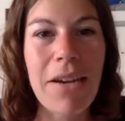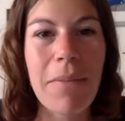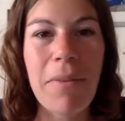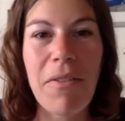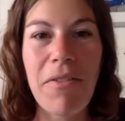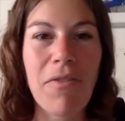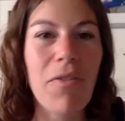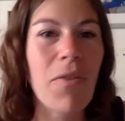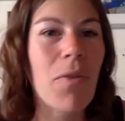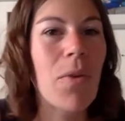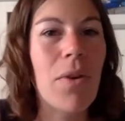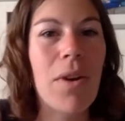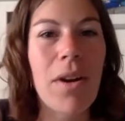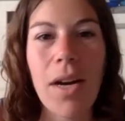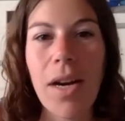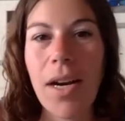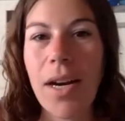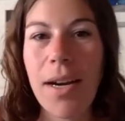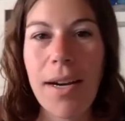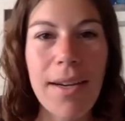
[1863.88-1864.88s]

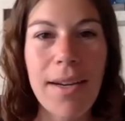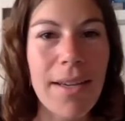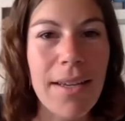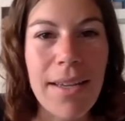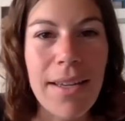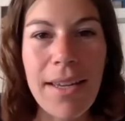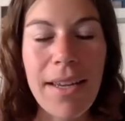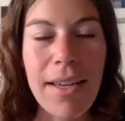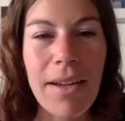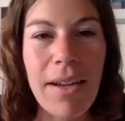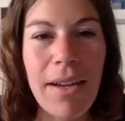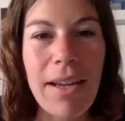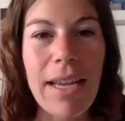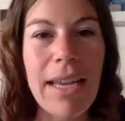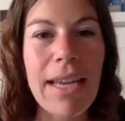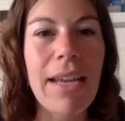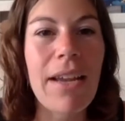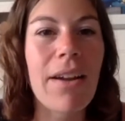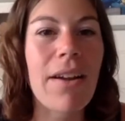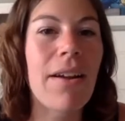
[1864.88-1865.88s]
before
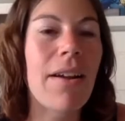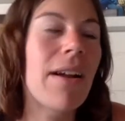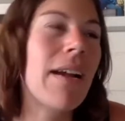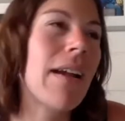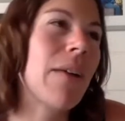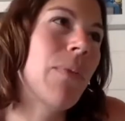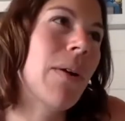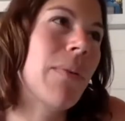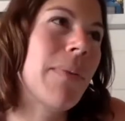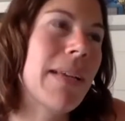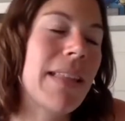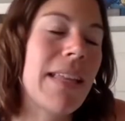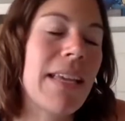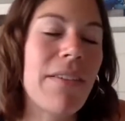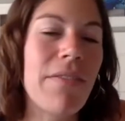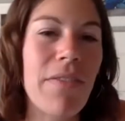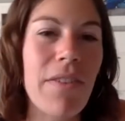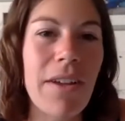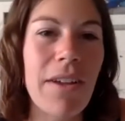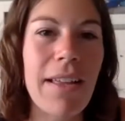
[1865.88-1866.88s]
here where we
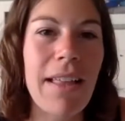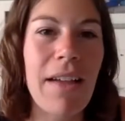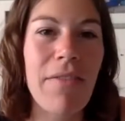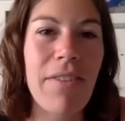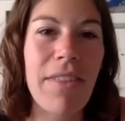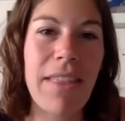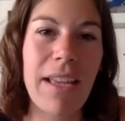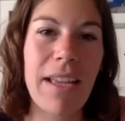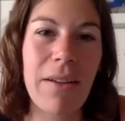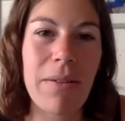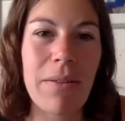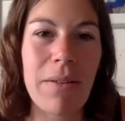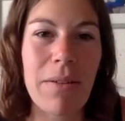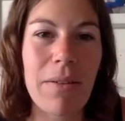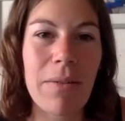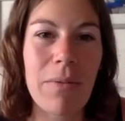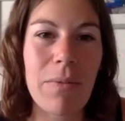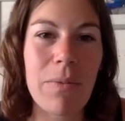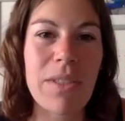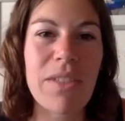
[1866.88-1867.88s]
live everything
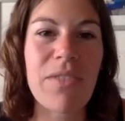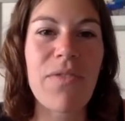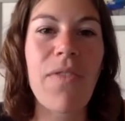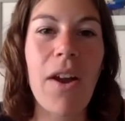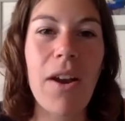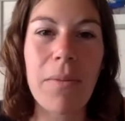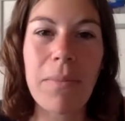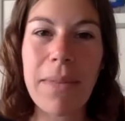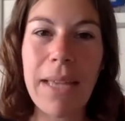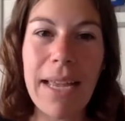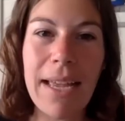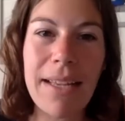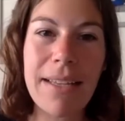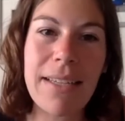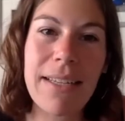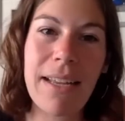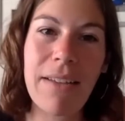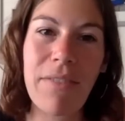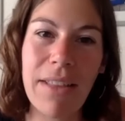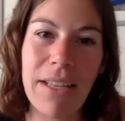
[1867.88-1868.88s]
was farmland
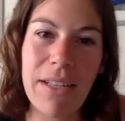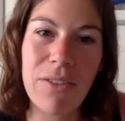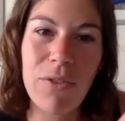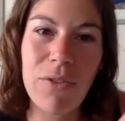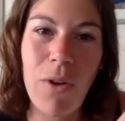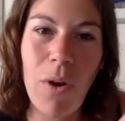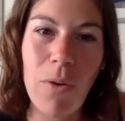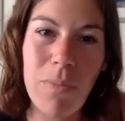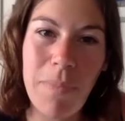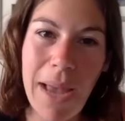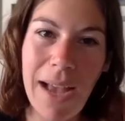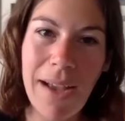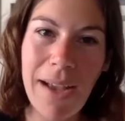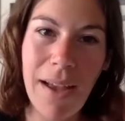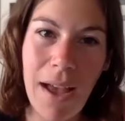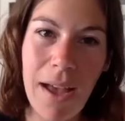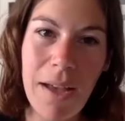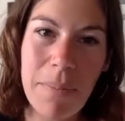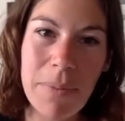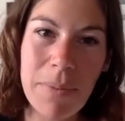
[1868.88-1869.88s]
and everything's grown back
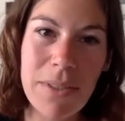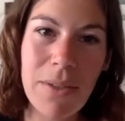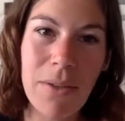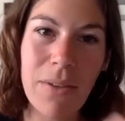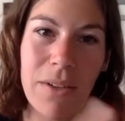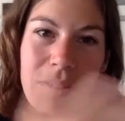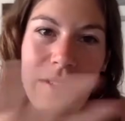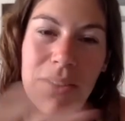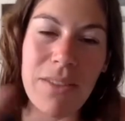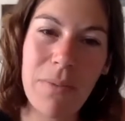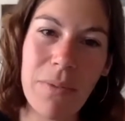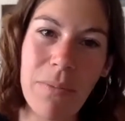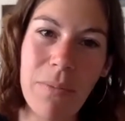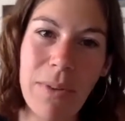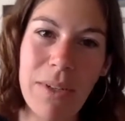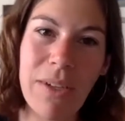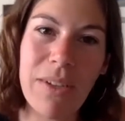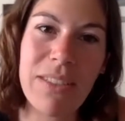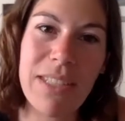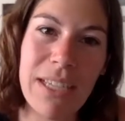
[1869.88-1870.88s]
up so there's
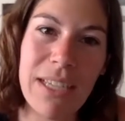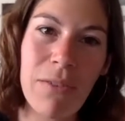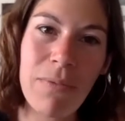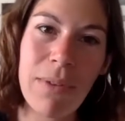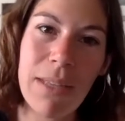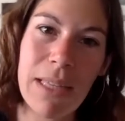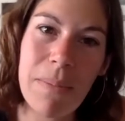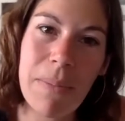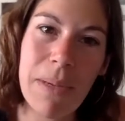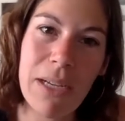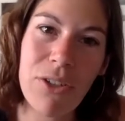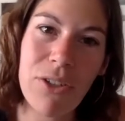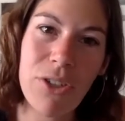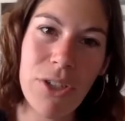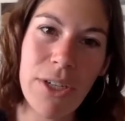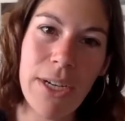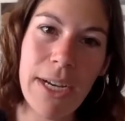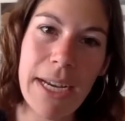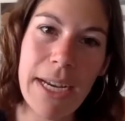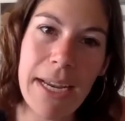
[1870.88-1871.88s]
when you see a really big
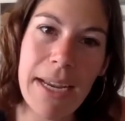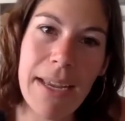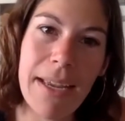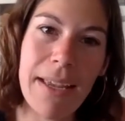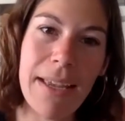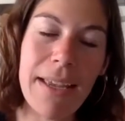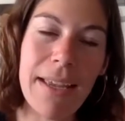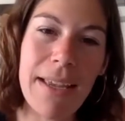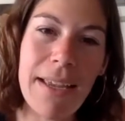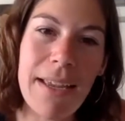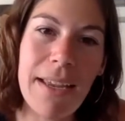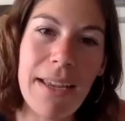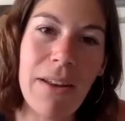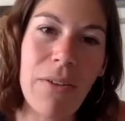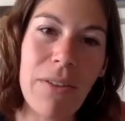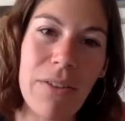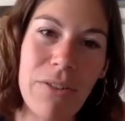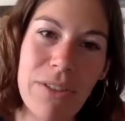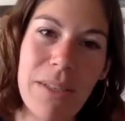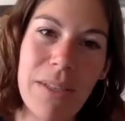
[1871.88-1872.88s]
tree you
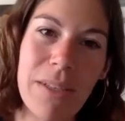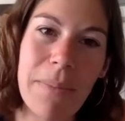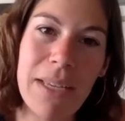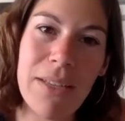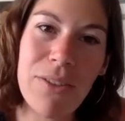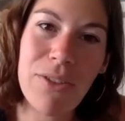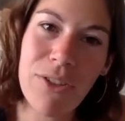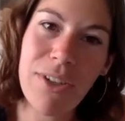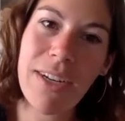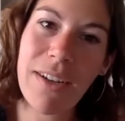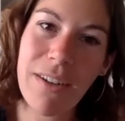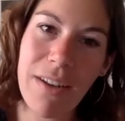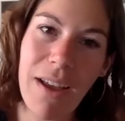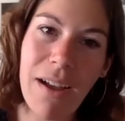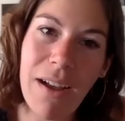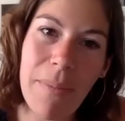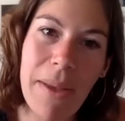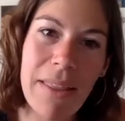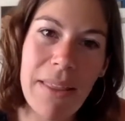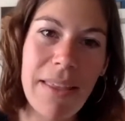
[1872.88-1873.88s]
know there's some history to
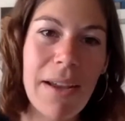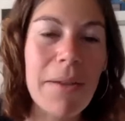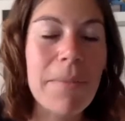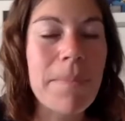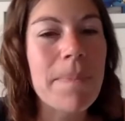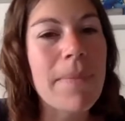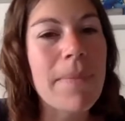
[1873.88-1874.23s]
talk about there